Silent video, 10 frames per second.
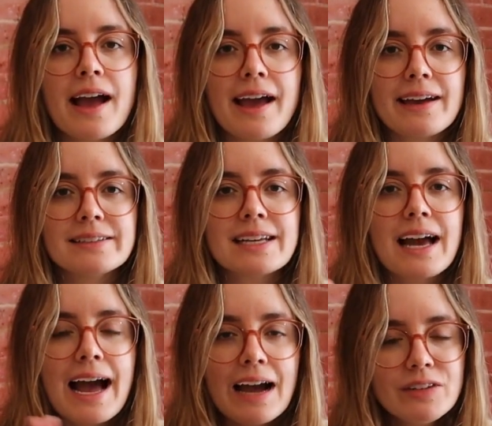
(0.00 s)
And
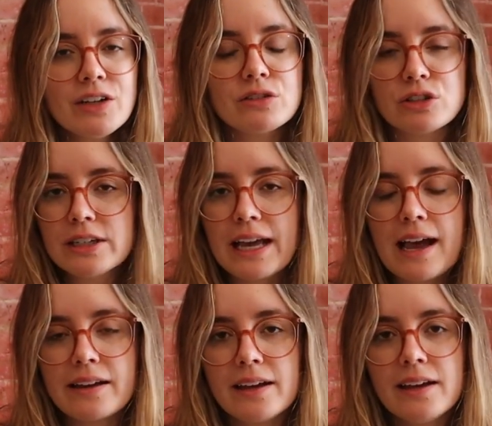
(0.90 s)
having a look
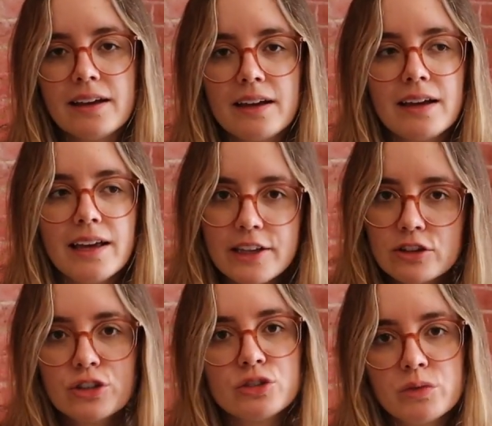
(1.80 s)
at it, it
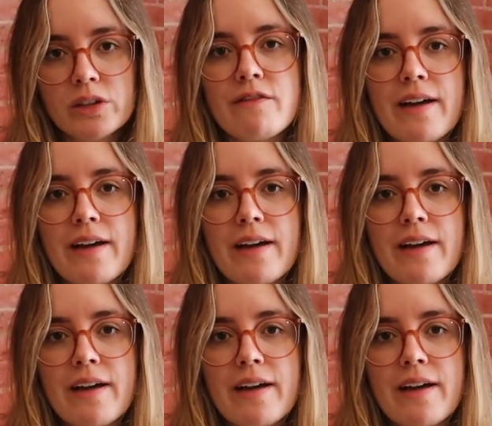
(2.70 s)
looks really